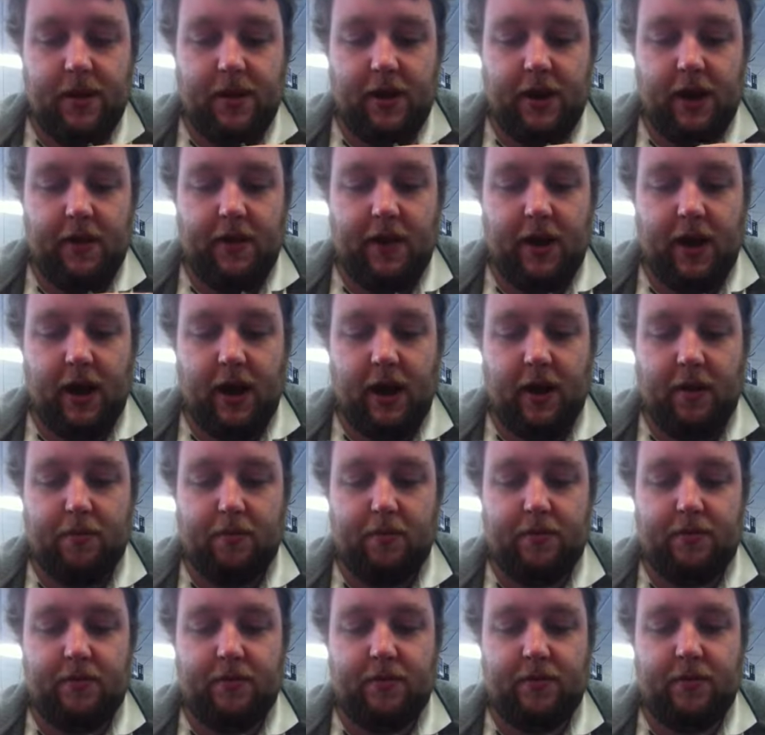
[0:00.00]
Now the
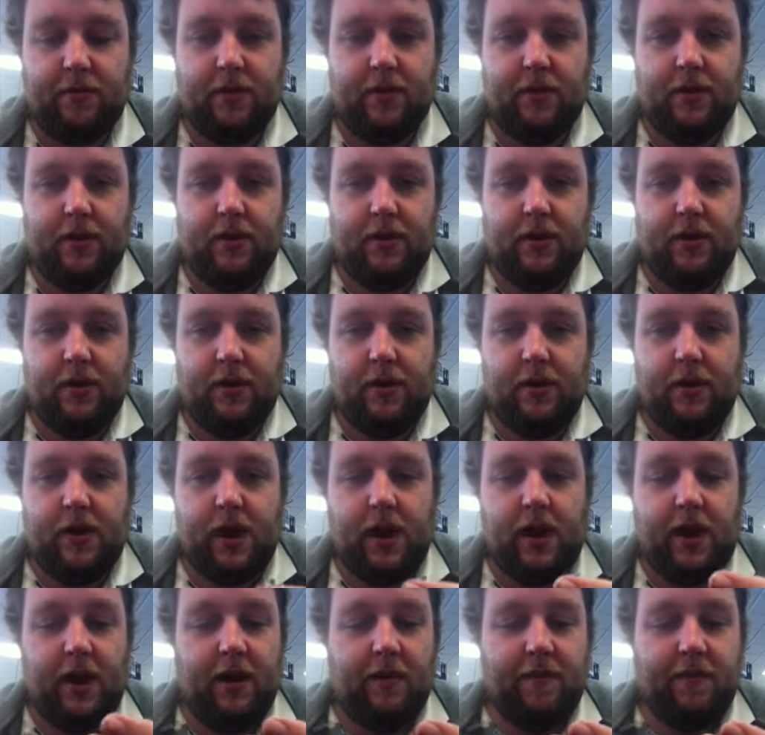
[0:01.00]
arms, you
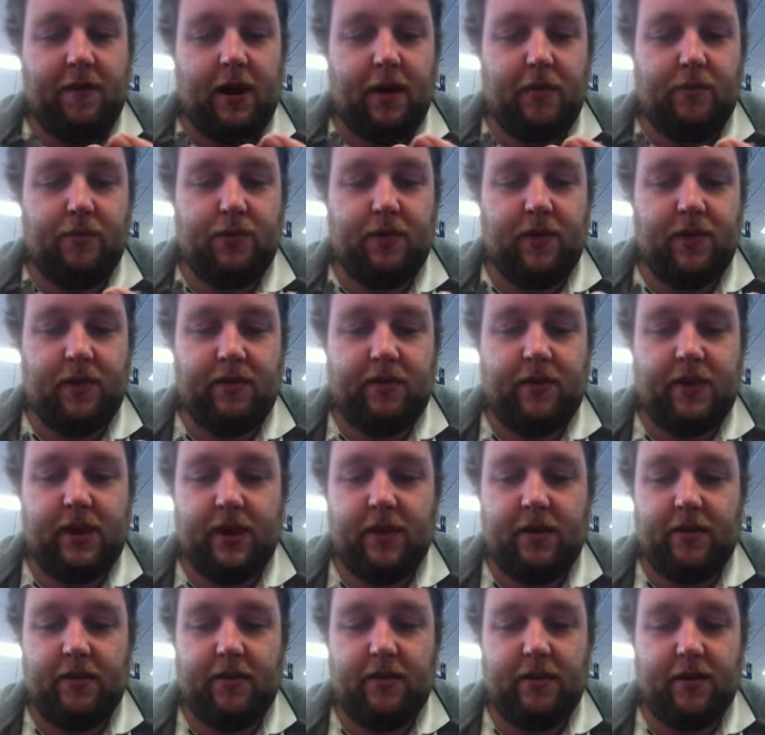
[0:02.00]
get enough arms with this
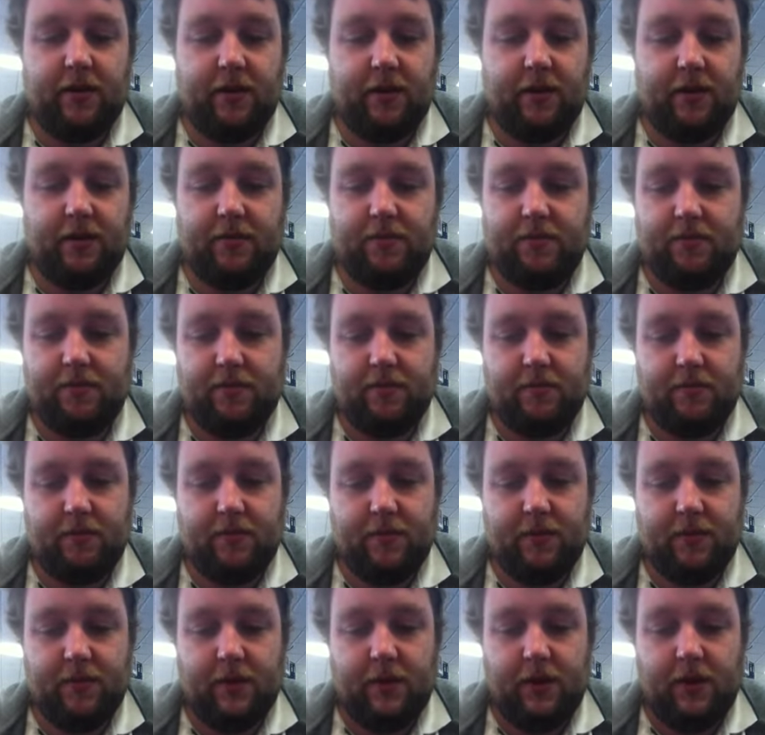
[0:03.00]
kit to
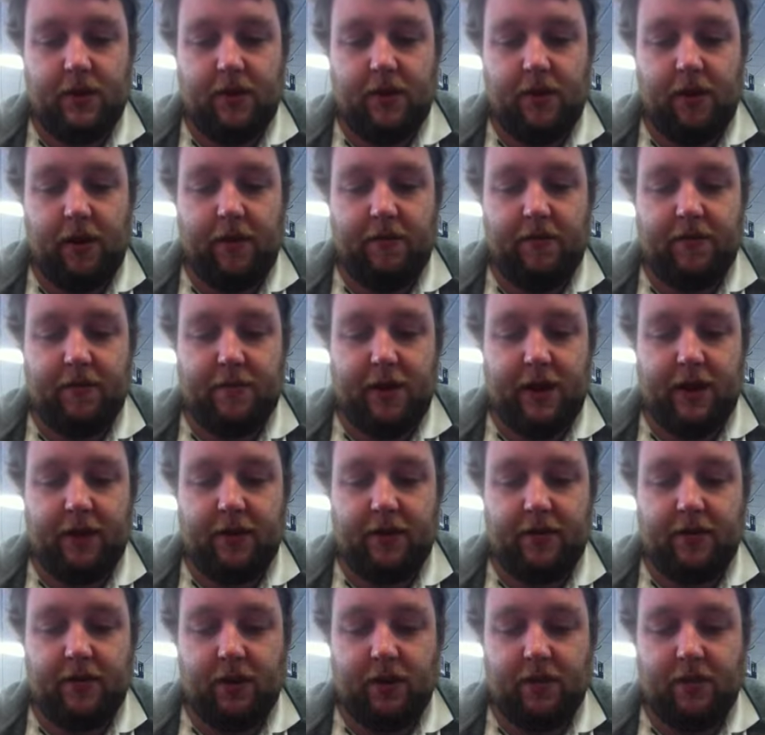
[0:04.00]
not have to
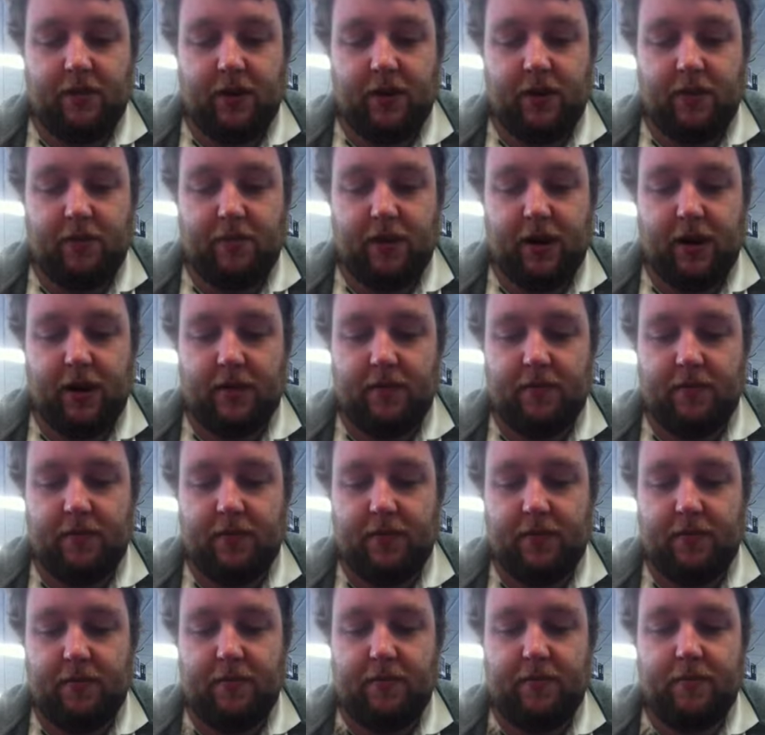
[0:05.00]
magnetise various parts to
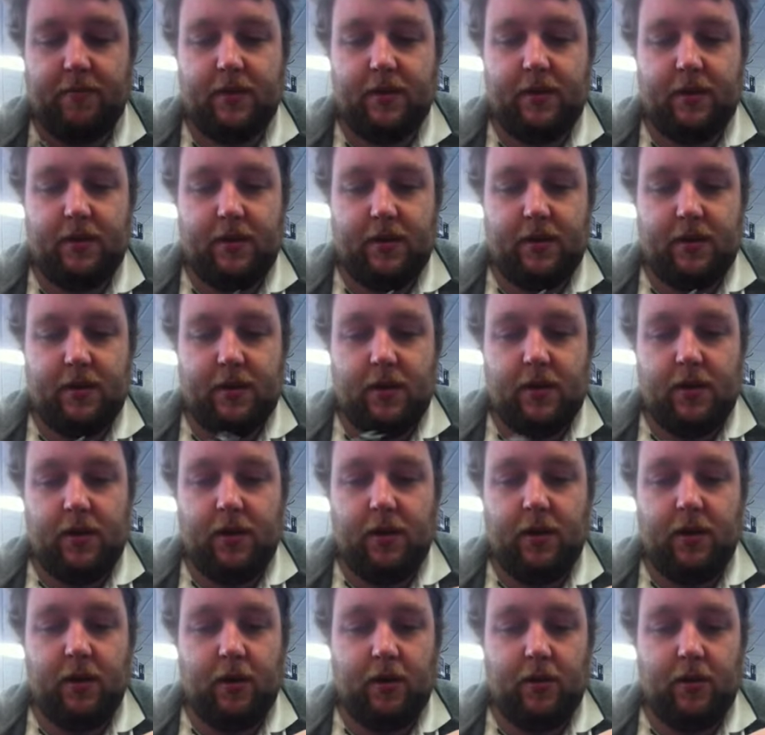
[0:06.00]
them.
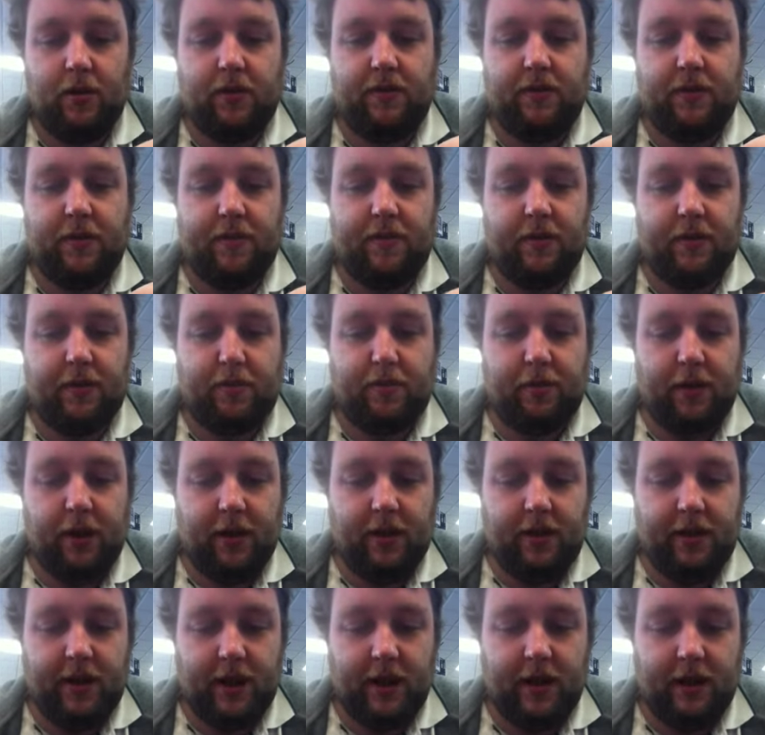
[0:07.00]
Except for the
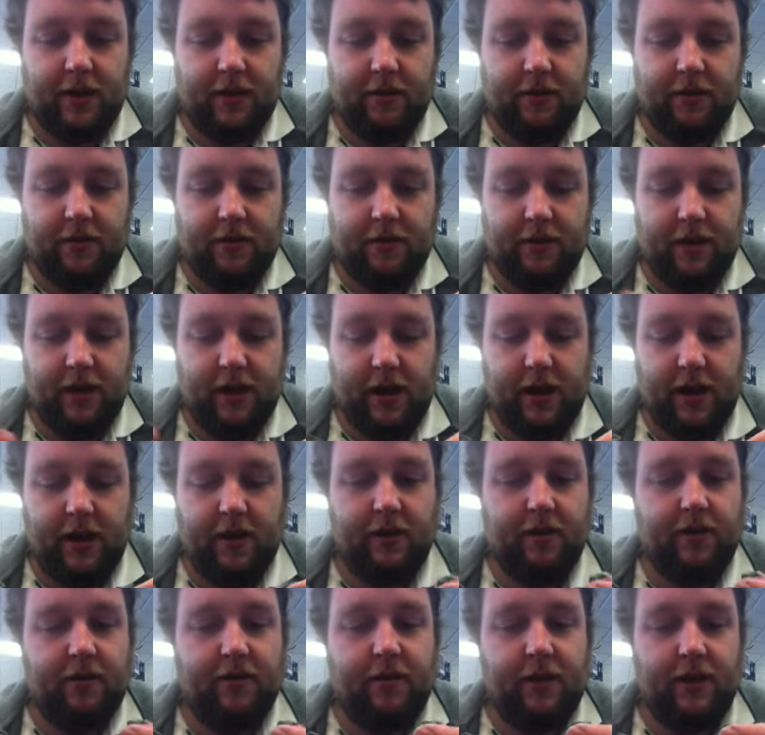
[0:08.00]
blood talons
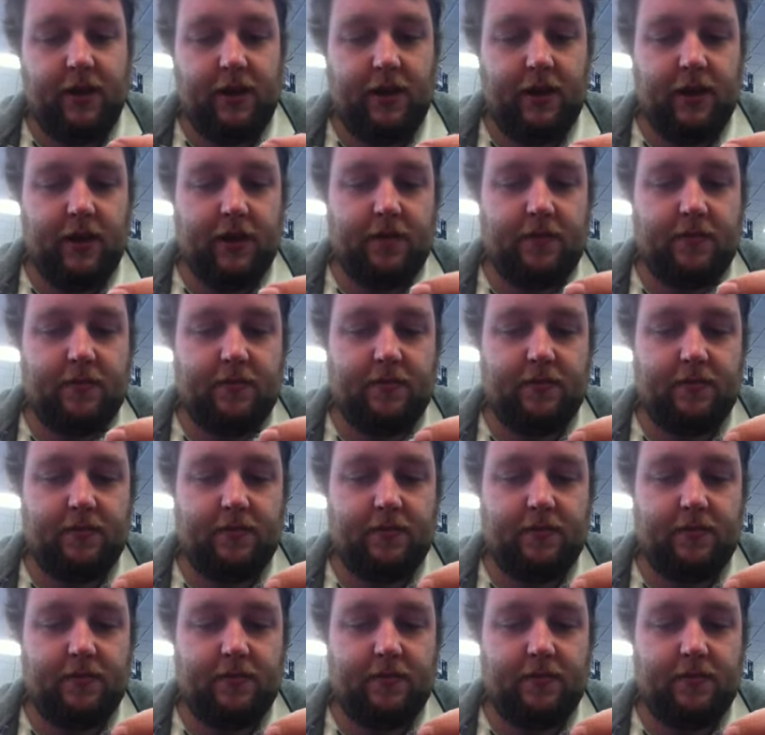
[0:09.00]
and the